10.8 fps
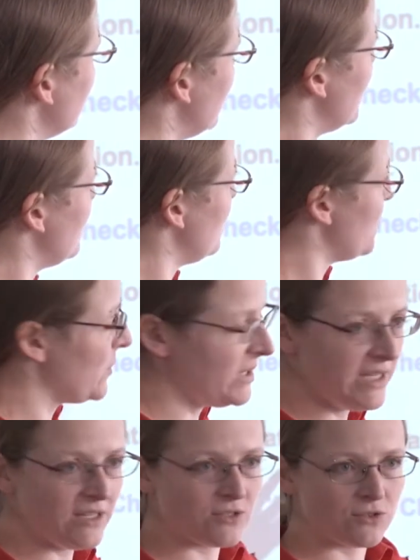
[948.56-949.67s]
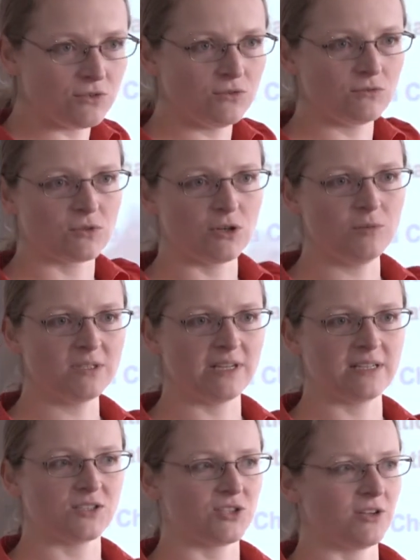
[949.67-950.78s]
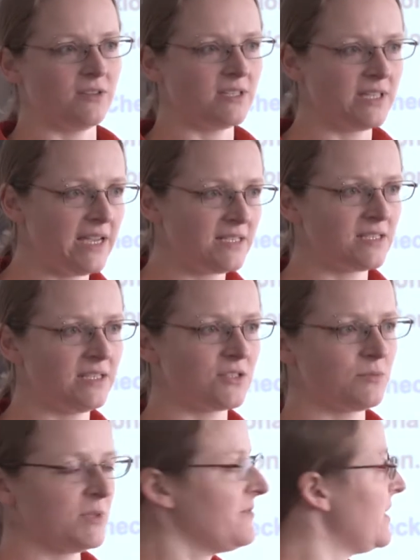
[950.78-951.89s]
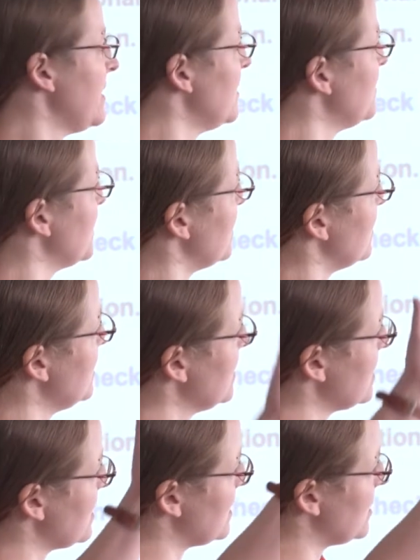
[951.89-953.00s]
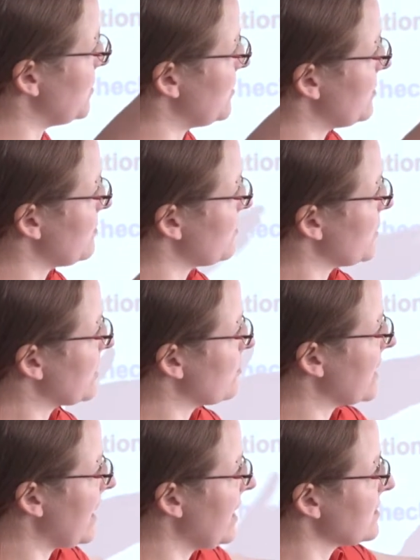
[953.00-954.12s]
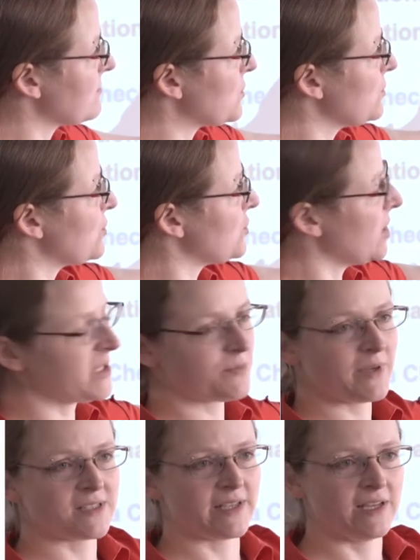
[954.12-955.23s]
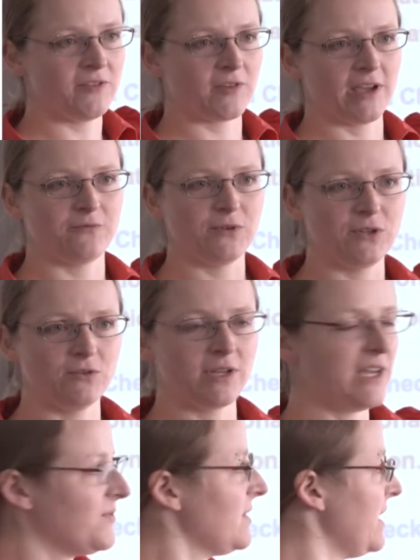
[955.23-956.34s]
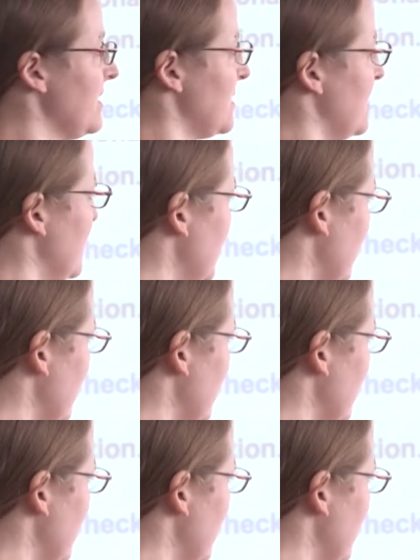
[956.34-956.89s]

we need to do global data sharing. The data needs to be available. We can't do genomics-based healthcare if we don't have the data.